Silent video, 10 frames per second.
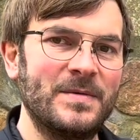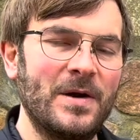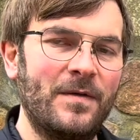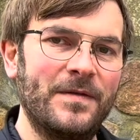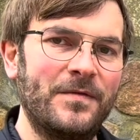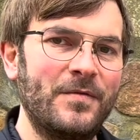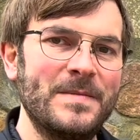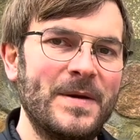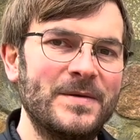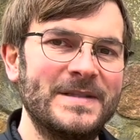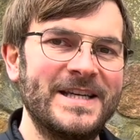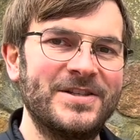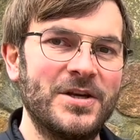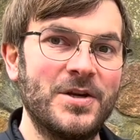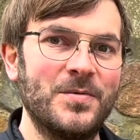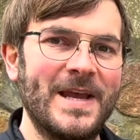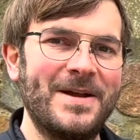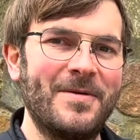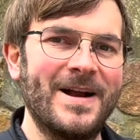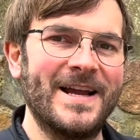We offer free postage
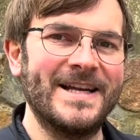UK-wide.